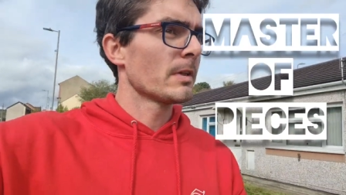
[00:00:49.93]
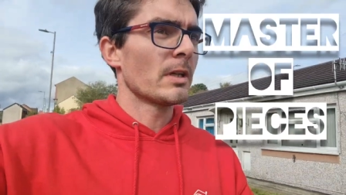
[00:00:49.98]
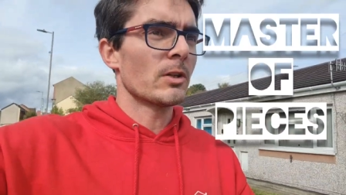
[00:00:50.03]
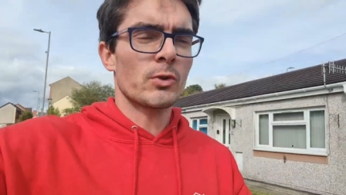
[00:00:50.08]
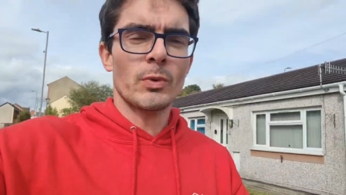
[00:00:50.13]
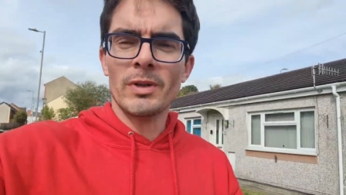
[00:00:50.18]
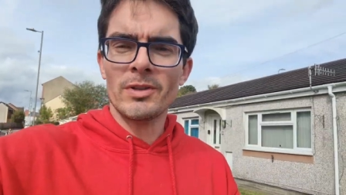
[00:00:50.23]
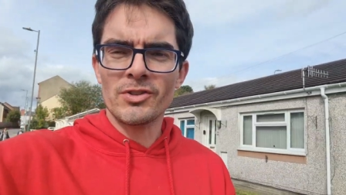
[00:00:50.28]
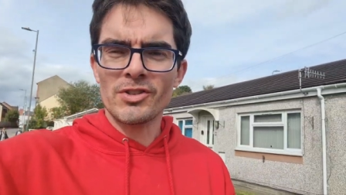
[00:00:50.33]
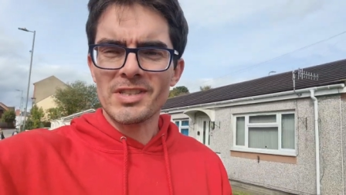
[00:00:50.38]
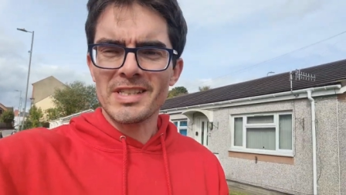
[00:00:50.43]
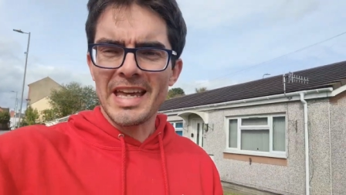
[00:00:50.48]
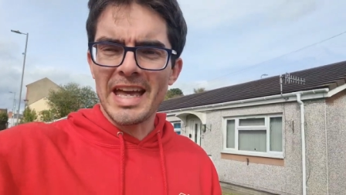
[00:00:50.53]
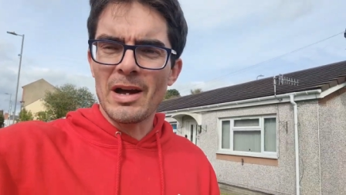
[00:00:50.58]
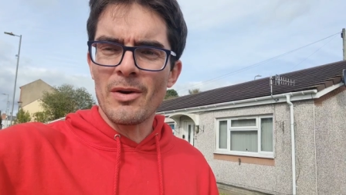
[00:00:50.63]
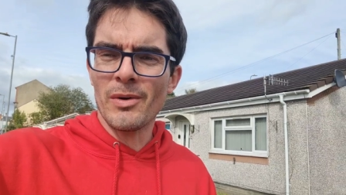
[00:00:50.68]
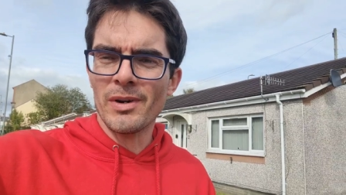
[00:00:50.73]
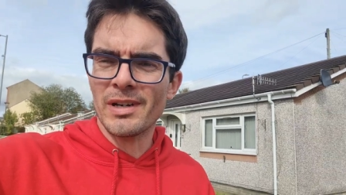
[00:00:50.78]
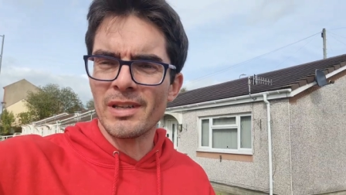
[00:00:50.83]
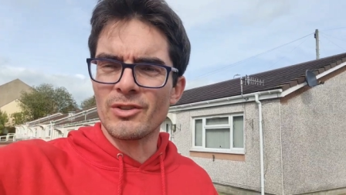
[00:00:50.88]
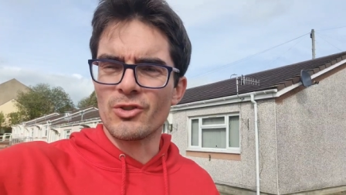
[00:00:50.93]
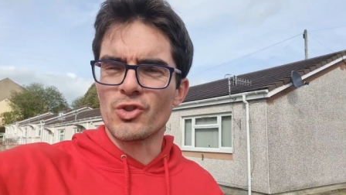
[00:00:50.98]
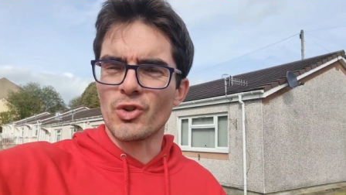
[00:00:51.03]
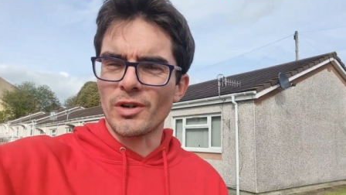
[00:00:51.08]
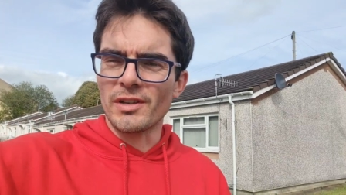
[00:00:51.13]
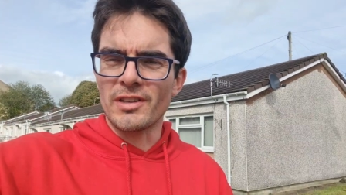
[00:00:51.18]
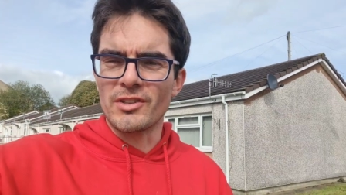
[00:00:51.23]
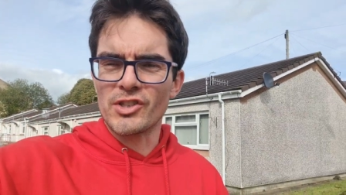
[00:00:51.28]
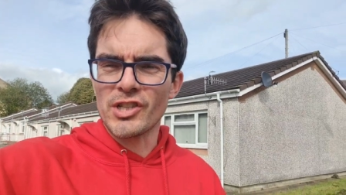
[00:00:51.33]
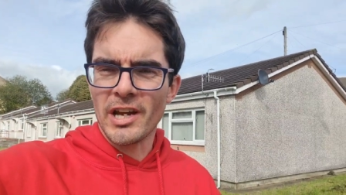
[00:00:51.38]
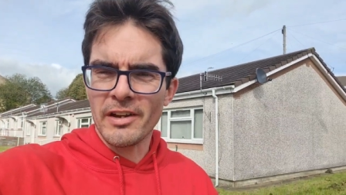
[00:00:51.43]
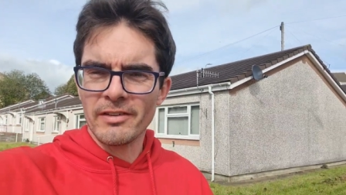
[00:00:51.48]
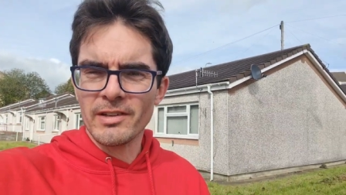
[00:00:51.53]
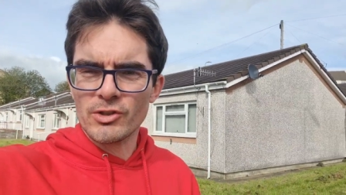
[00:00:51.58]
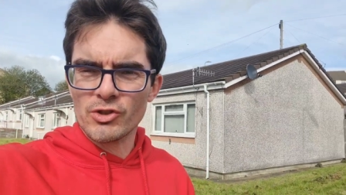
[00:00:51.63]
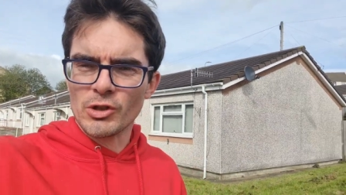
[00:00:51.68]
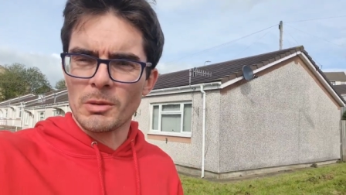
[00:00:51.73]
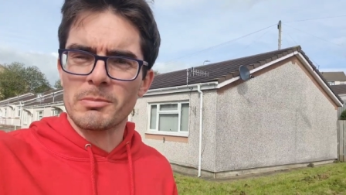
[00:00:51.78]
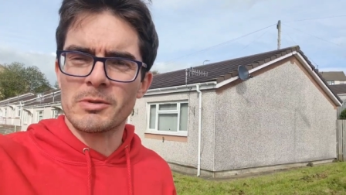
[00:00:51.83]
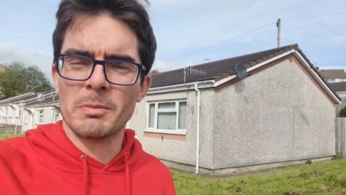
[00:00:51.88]
So I can just get out and enjoy the charity
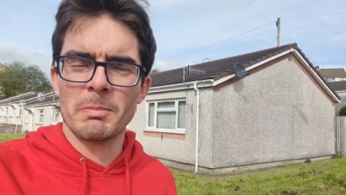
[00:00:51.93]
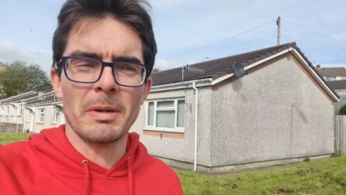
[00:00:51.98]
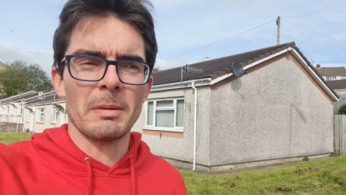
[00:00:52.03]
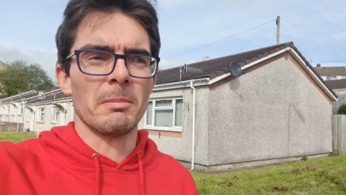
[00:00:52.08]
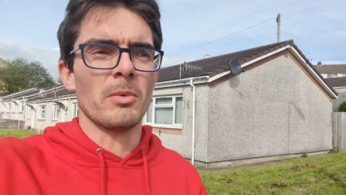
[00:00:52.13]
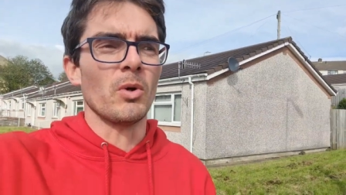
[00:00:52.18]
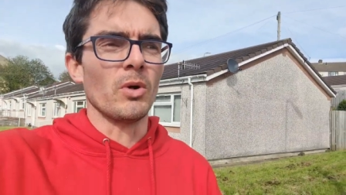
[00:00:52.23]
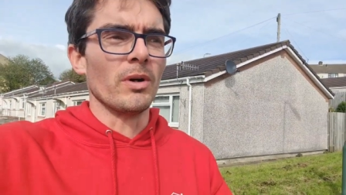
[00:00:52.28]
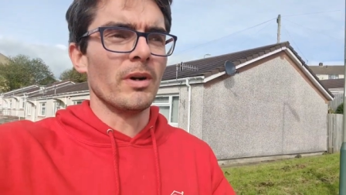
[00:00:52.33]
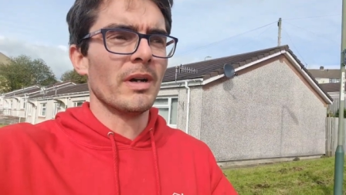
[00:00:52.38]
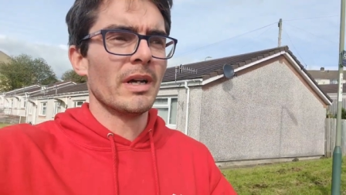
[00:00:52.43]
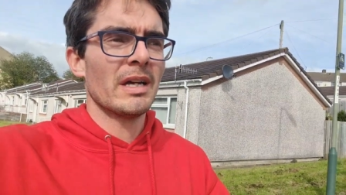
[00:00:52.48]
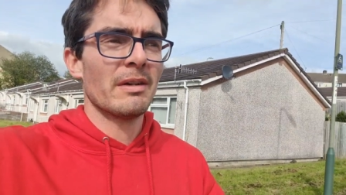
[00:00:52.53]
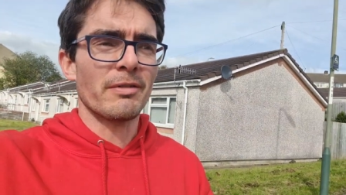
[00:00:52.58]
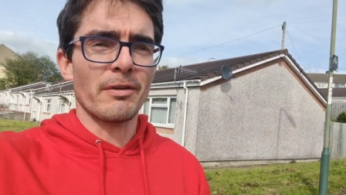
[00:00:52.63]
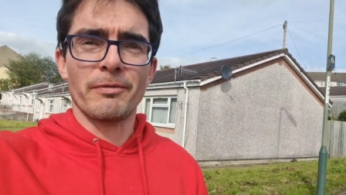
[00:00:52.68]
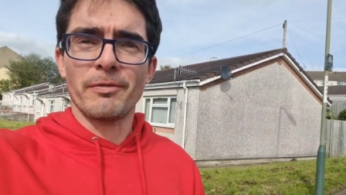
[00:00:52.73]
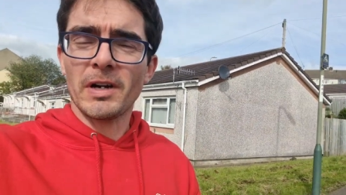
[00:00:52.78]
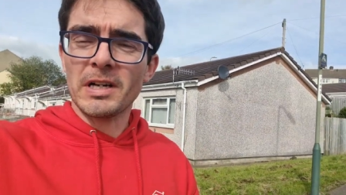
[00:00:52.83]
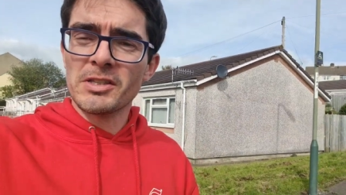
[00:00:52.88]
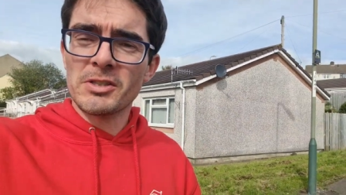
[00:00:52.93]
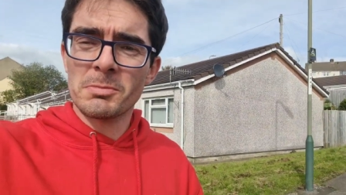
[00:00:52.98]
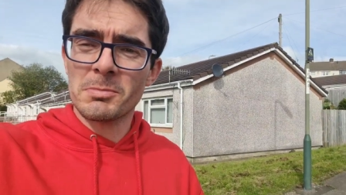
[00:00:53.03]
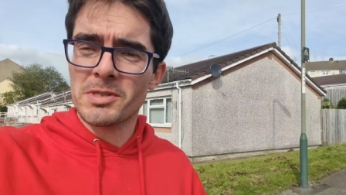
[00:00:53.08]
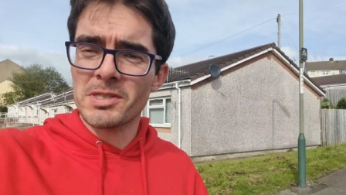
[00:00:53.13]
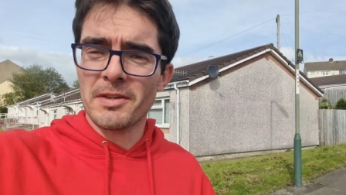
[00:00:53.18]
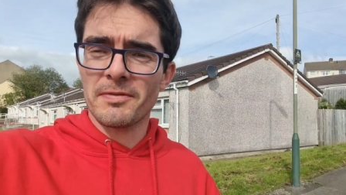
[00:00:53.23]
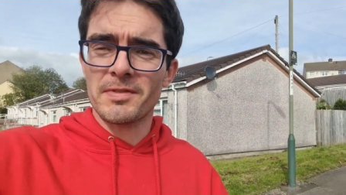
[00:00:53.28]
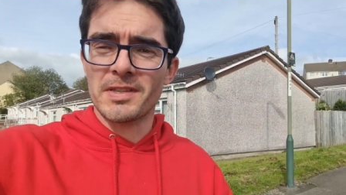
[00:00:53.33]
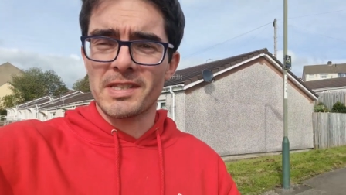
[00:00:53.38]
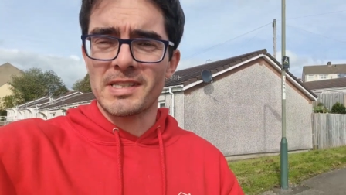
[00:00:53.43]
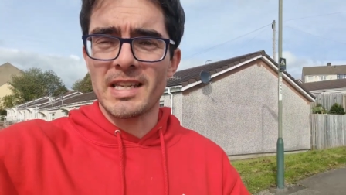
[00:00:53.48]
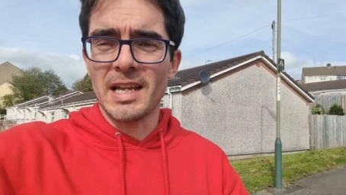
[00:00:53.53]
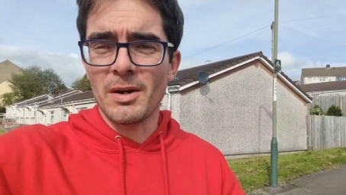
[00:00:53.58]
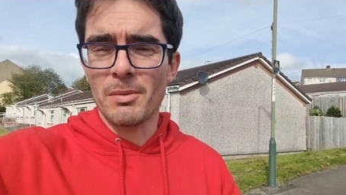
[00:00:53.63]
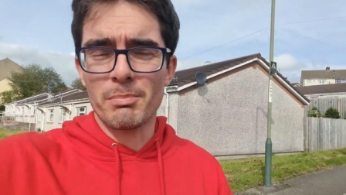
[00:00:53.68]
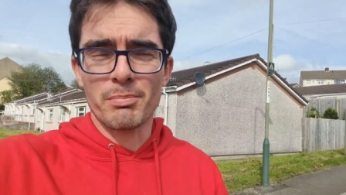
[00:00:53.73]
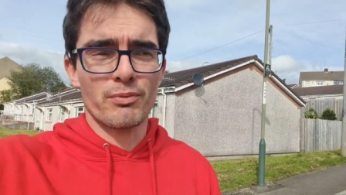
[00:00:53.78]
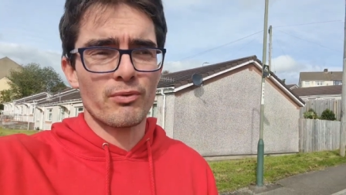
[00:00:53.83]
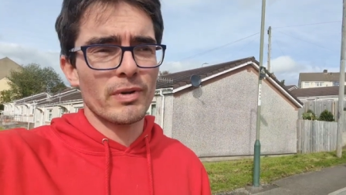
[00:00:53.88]
shops a bit more. If I find some stuff to
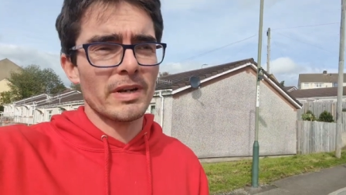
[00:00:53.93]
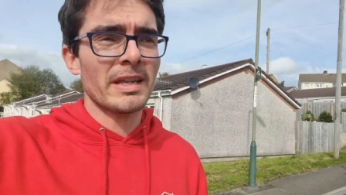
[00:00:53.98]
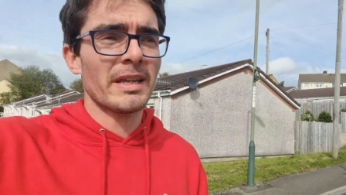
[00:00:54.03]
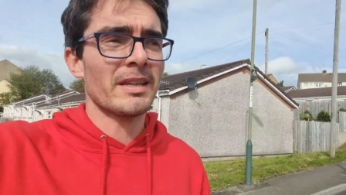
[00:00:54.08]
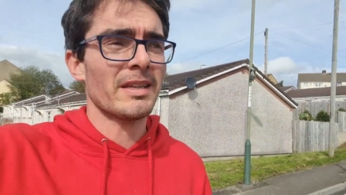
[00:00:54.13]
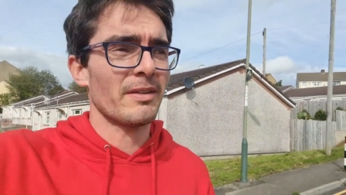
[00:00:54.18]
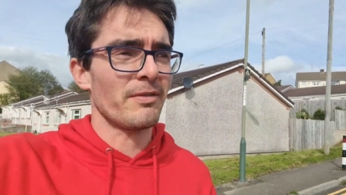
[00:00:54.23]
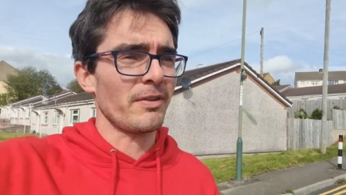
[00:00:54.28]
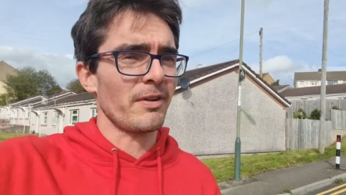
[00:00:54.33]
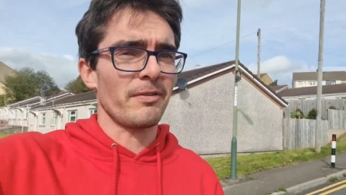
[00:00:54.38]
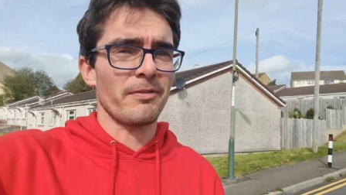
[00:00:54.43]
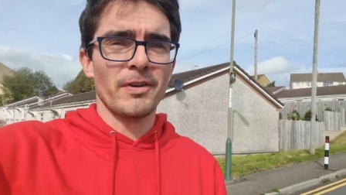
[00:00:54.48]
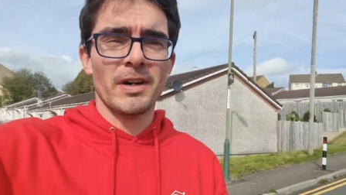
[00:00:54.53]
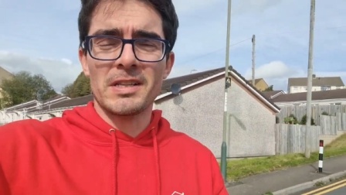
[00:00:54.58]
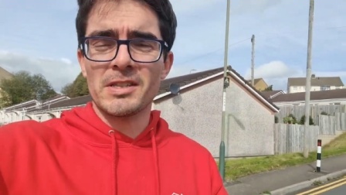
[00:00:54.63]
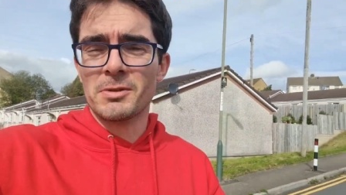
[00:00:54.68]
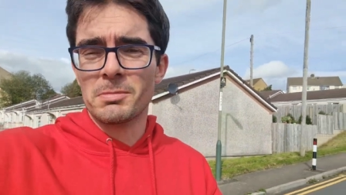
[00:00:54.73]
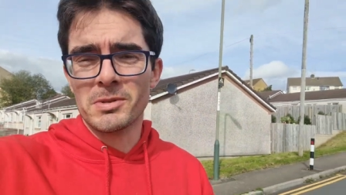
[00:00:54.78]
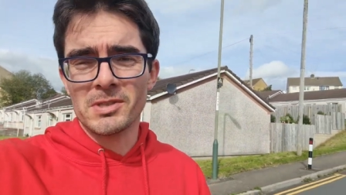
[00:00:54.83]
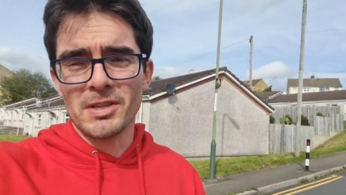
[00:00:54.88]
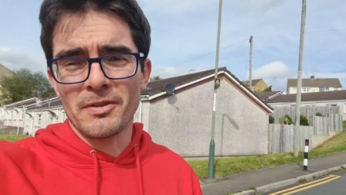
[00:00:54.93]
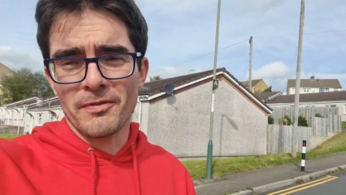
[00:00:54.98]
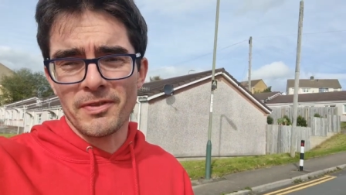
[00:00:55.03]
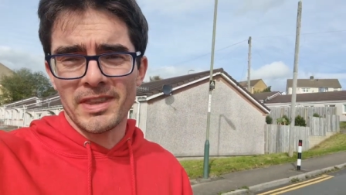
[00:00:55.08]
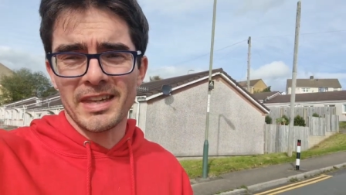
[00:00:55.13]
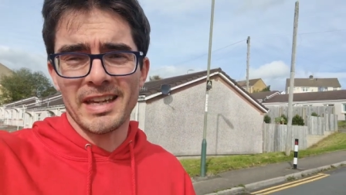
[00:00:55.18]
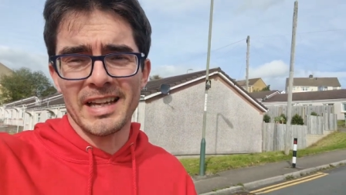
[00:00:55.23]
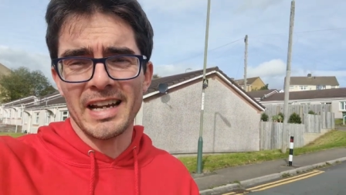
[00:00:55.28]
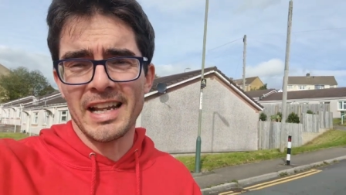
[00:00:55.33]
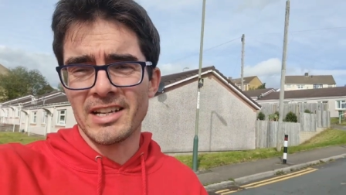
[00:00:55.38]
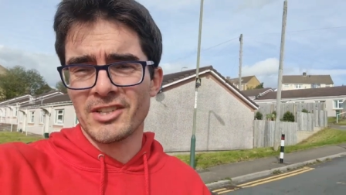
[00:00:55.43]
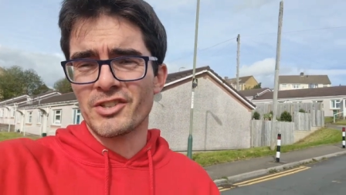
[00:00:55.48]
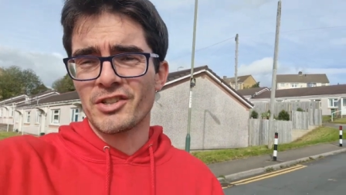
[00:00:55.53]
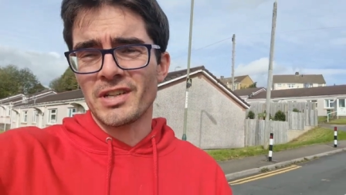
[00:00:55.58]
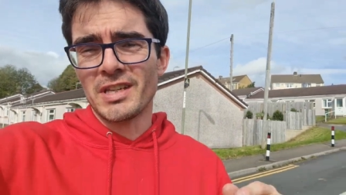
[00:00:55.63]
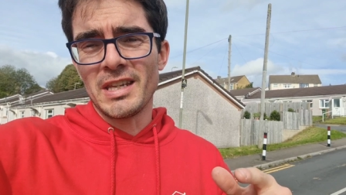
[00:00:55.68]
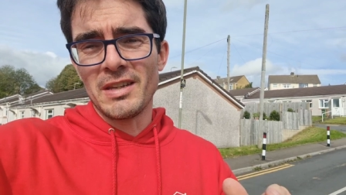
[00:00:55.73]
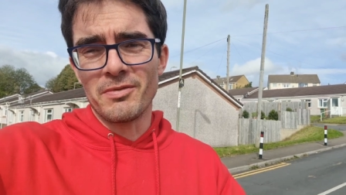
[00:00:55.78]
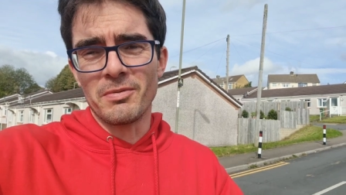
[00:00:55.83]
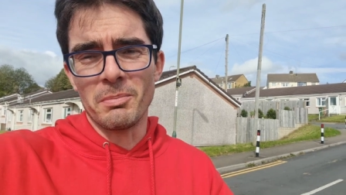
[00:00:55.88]
sell, brilliant. If I find some stuff for the collection,
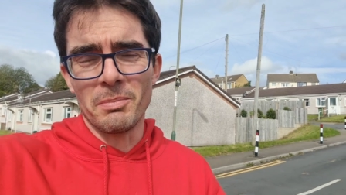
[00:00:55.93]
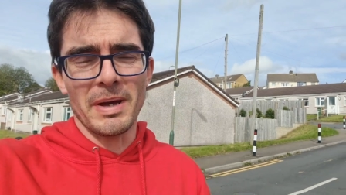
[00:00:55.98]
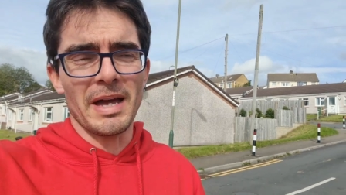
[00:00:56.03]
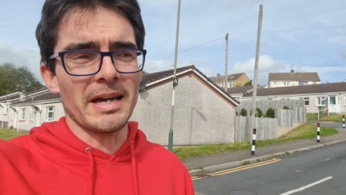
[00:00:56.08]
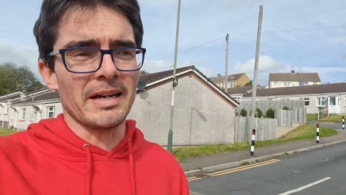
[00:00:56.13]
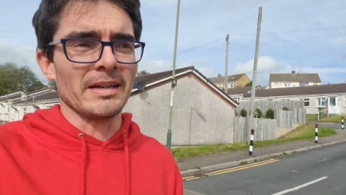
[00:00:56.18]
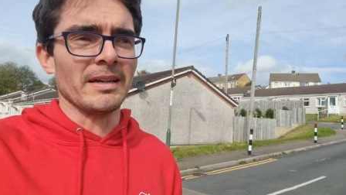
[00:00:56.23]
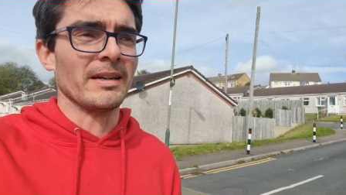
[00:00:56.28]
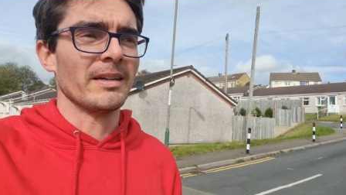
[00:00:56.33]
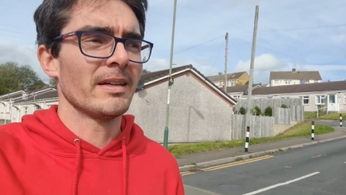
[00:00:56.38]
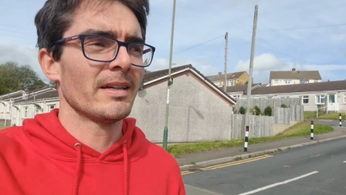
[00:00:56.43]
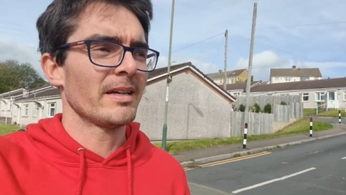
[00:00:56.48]
even better.